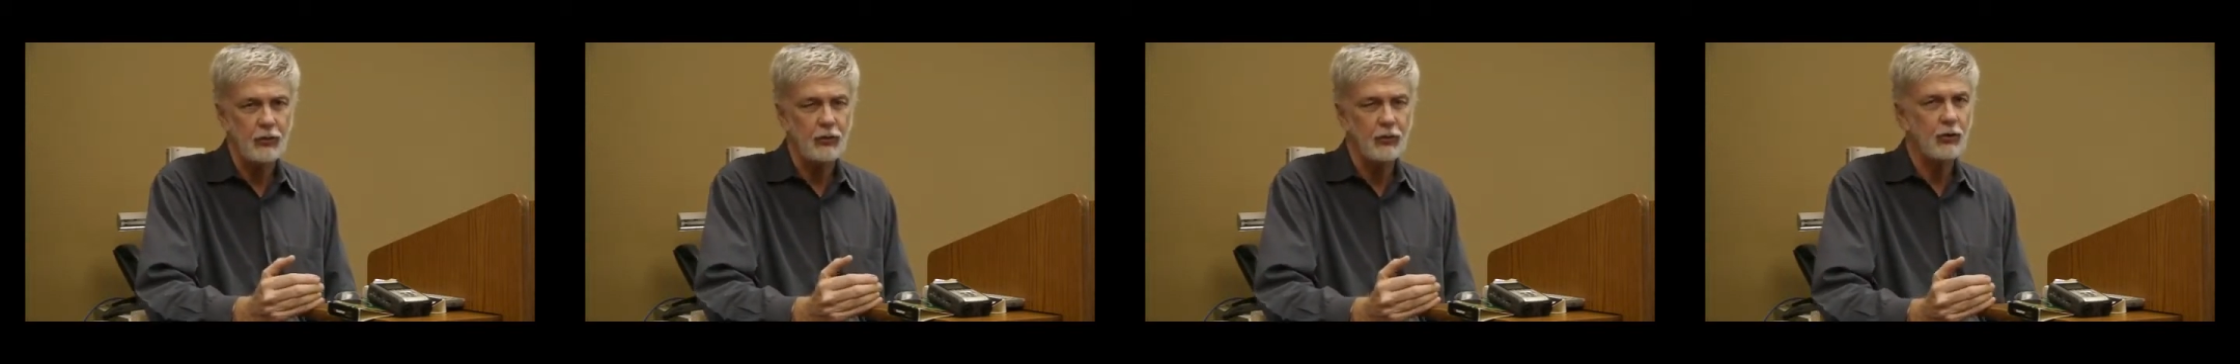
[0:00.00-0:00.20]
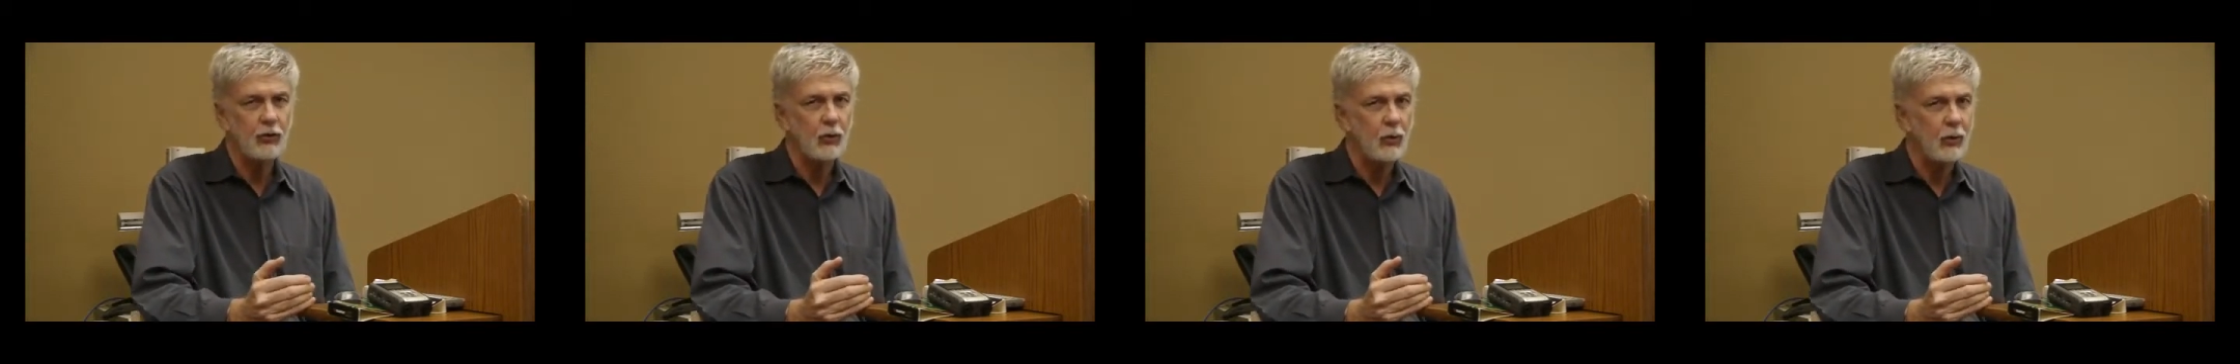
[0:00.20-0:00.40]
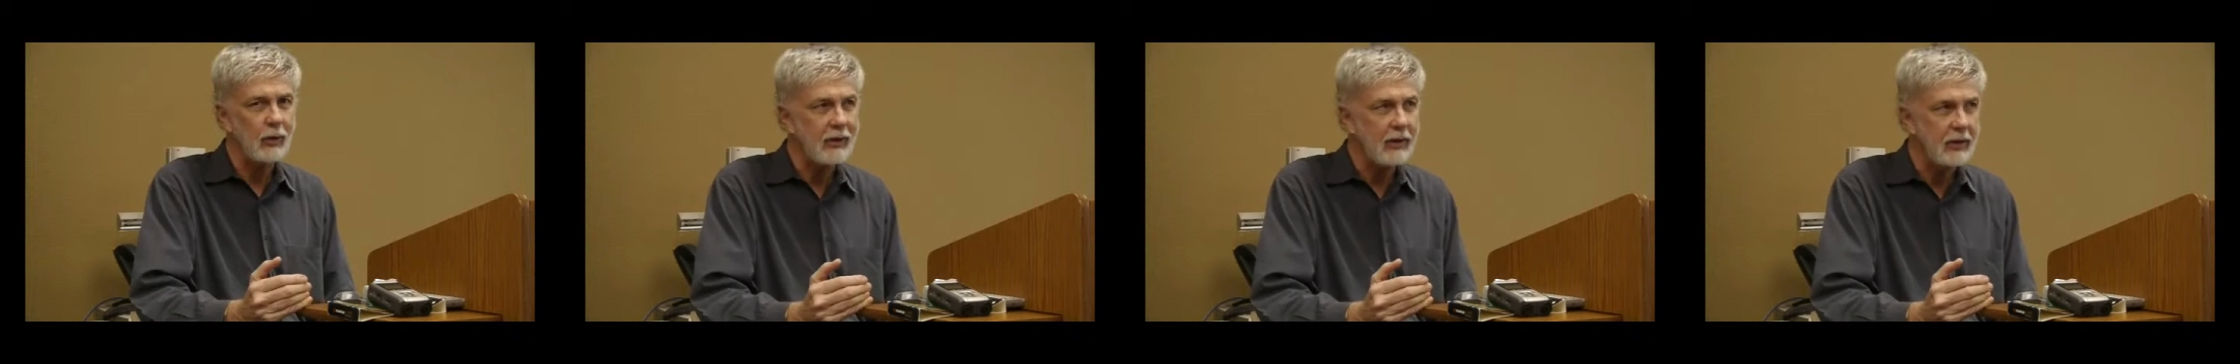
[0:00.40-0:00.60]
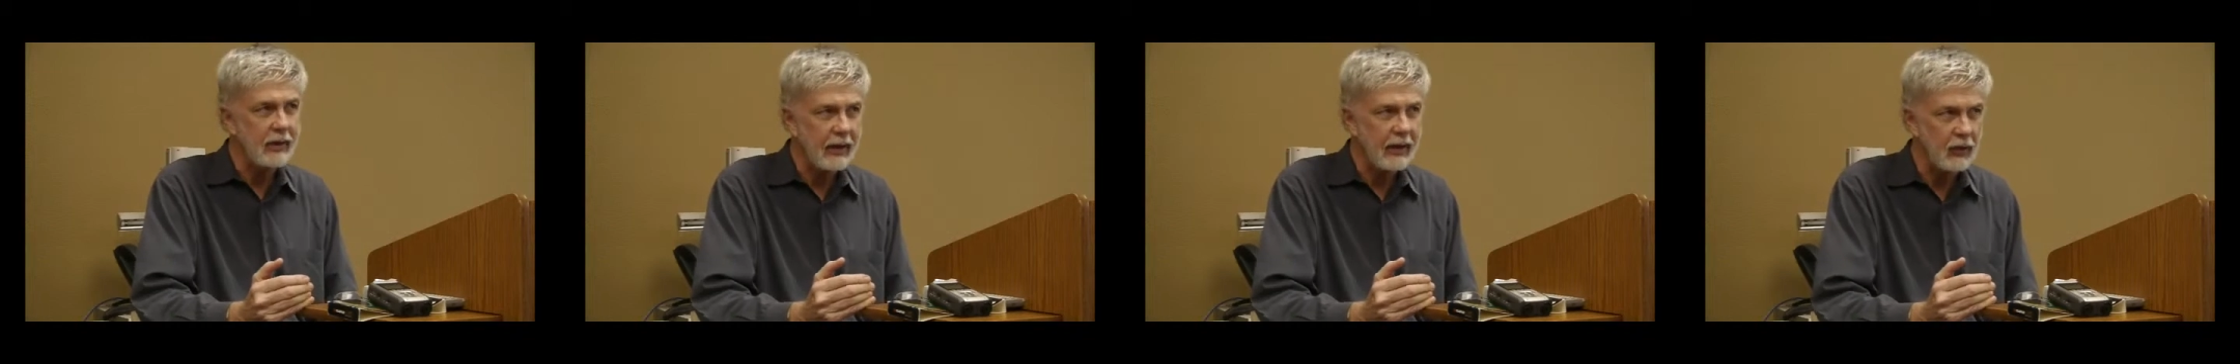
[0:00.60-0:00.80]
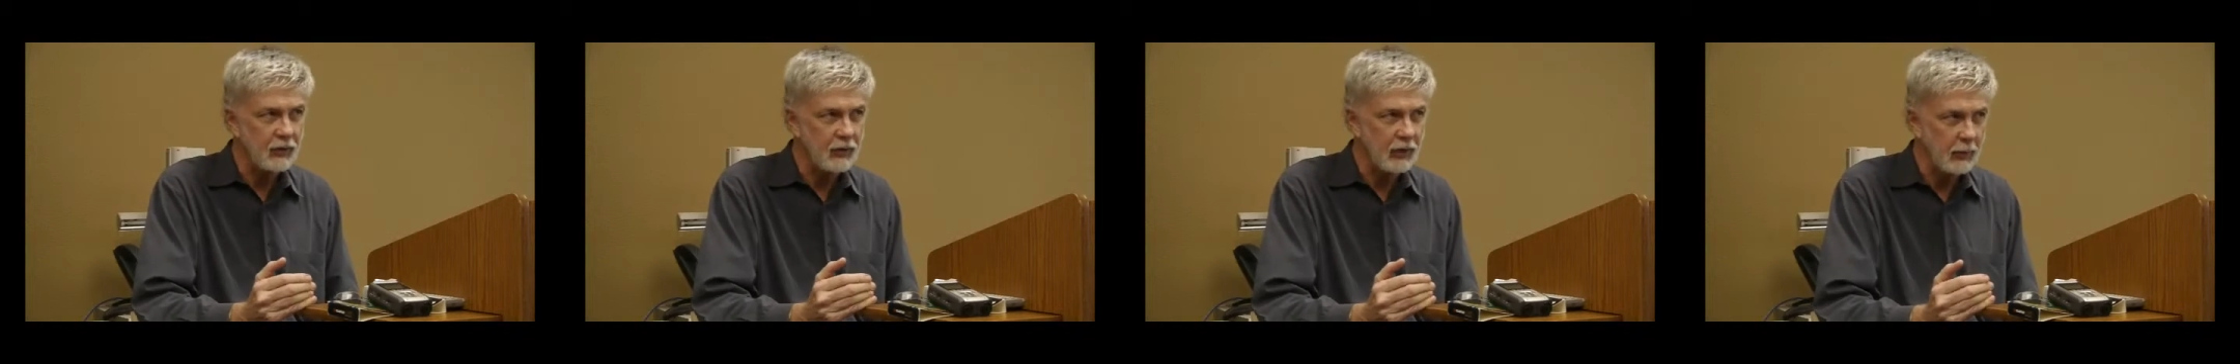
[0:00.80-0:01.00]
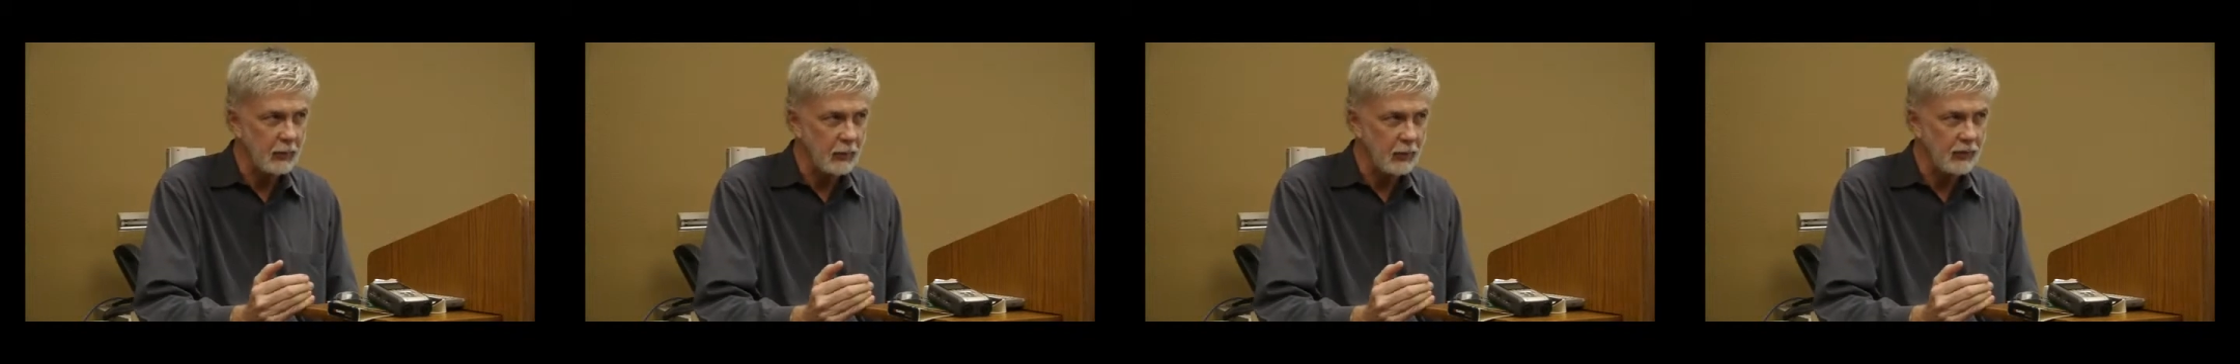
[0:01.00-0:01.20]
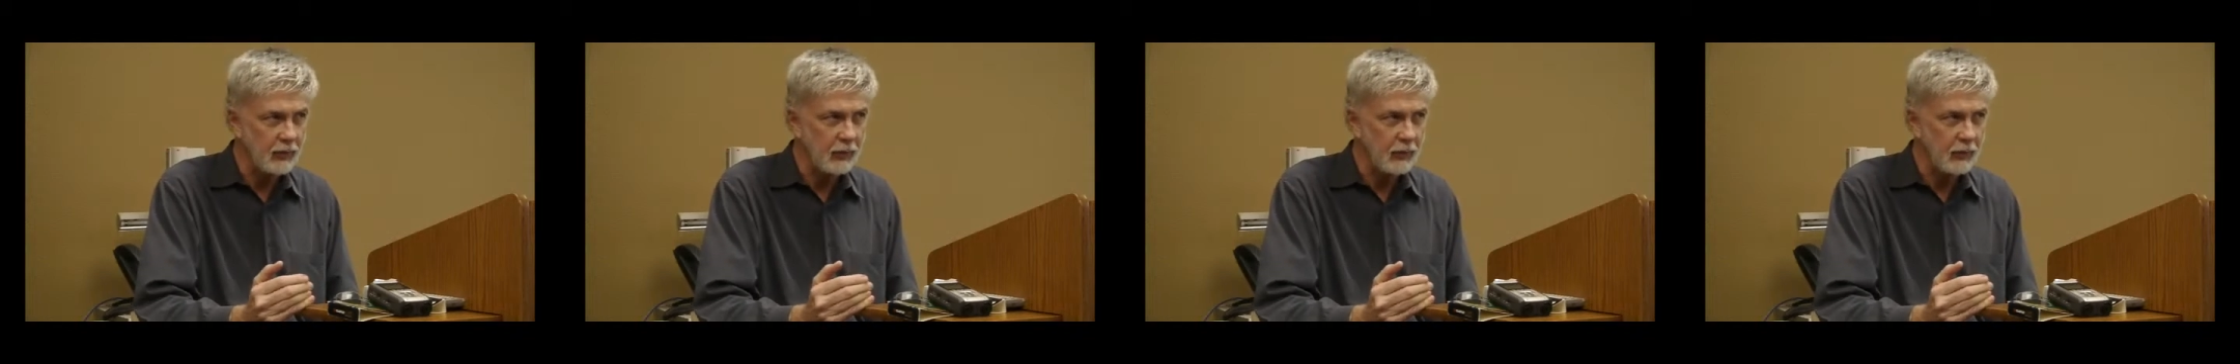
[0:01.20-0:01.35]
treat Alzheimer's